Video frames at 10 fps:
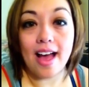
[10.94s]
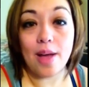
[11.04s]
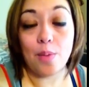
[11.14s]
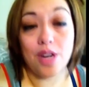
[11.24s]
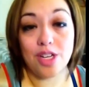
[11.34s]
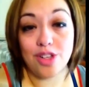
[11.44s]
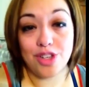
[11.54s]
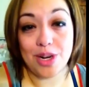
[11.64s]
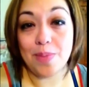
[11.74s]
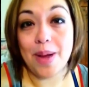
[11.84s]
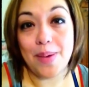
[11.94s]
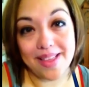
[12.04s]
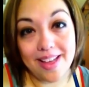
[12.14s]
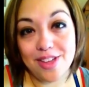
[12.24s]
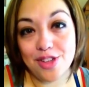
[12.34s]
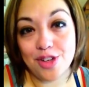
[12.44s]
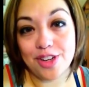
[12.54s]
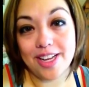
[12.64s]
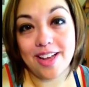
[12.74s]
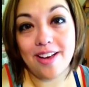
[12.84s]
I wanted to share my weight loss
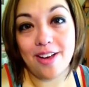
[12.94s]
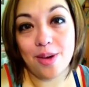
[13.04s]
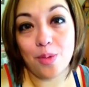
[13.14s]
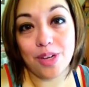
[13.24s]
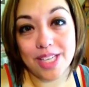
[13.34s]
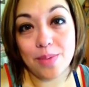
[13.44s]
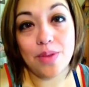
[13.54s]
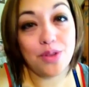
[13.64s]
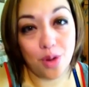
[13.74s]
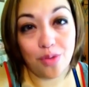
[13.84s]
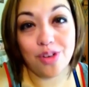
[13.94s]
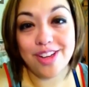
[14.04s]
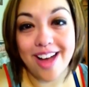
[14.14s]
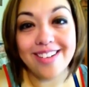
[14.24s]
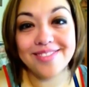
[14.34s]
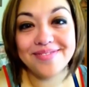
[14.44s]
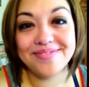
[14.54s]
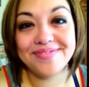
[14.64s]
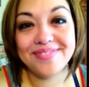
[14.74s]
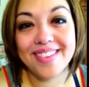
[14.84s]
journey on working with Topher Young.
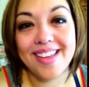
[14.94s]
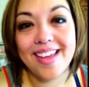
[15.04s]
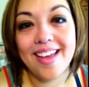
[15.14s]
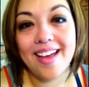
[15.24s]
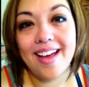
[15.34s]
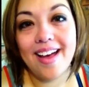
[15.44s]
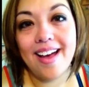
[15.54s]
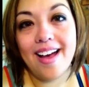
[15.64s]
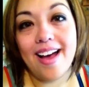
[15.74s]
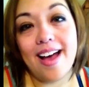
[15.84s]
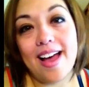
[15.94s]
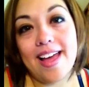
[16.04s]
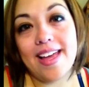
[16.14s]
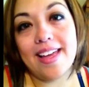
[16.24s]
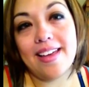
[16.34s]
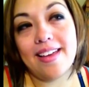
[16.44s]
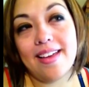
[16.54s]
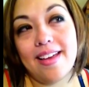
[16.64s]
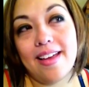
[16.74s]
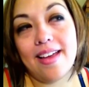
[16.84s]
I
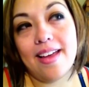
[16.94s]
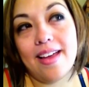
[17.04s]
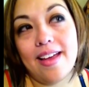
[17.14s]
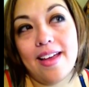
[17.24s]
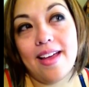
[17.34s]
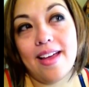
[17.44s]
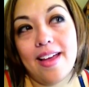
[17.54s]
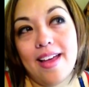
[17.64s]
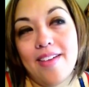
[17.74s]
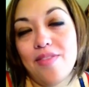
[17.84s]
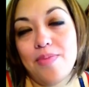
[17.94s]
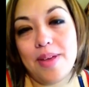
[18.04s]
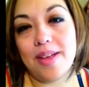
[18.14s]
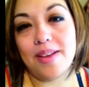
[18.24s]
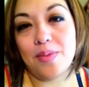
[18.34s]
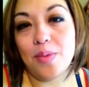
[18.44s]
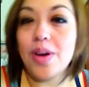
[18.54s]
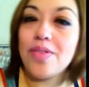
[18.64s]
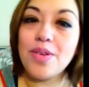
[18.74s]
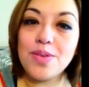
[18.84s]
have been
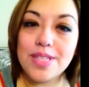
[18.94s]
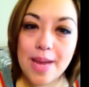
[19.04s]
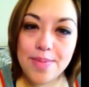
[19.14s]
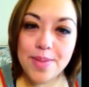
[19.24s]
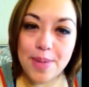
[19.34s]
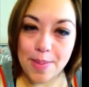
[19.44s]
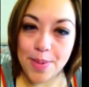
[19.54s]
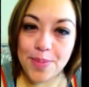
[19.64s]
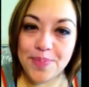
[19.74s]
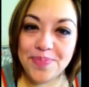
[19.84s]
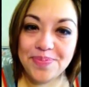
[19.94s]
one of those types of people